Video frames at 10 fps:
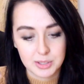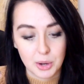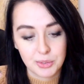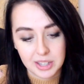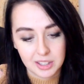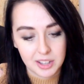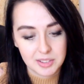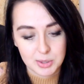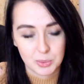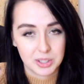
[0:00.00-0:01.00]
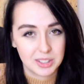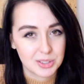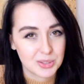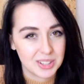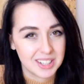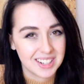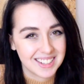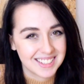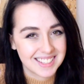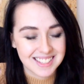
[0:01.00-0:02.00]
So I really like this one, it looks really
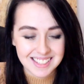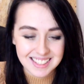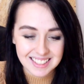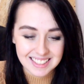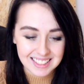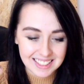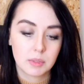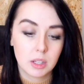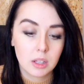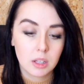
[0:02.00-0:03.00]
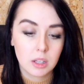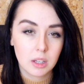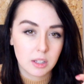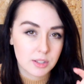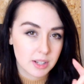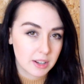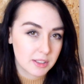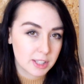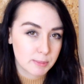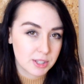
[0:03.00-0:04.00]
nice. So now
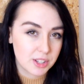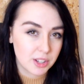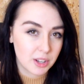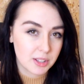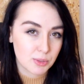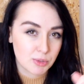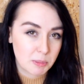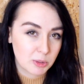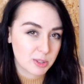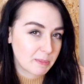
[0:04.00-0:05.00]
in this picture you got these ripples